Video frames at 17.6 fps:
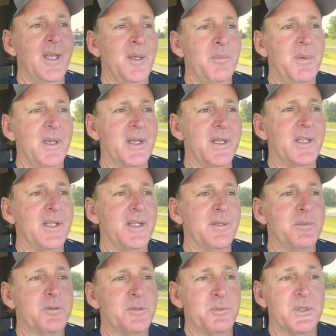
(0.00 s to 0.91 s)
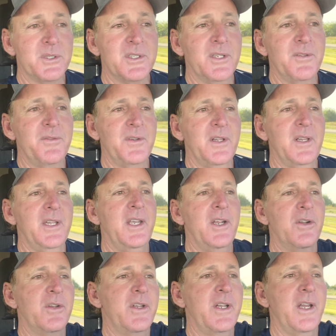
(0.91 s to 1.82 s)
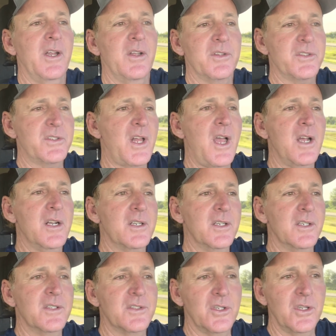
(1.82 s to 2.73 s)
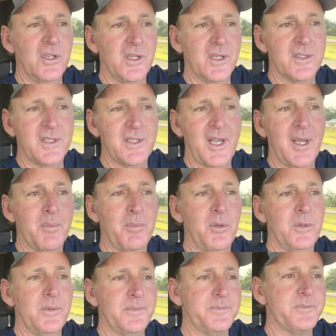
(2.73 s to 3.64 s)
But specifically here today on Stockton is a good example